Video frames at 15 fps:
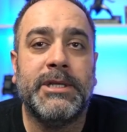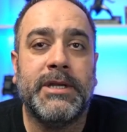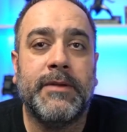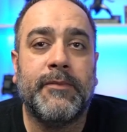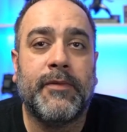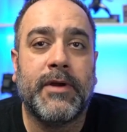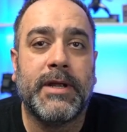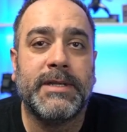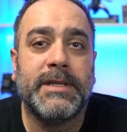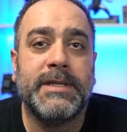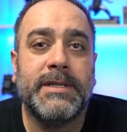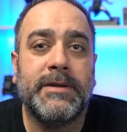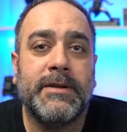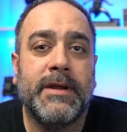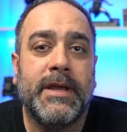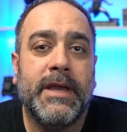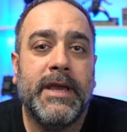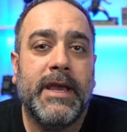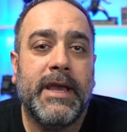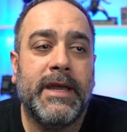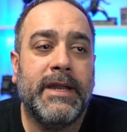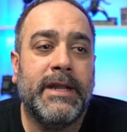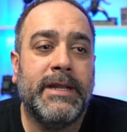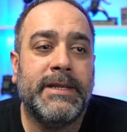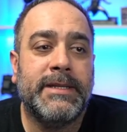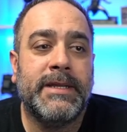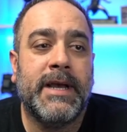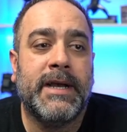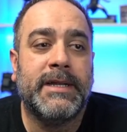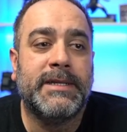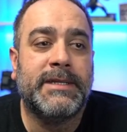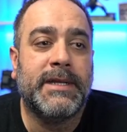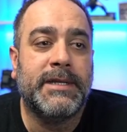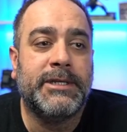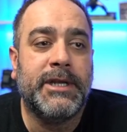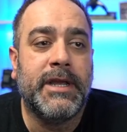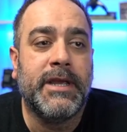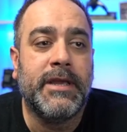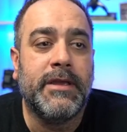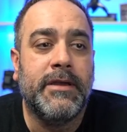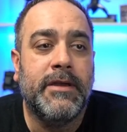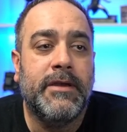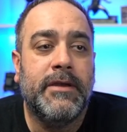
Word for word: gen processor and it is not such a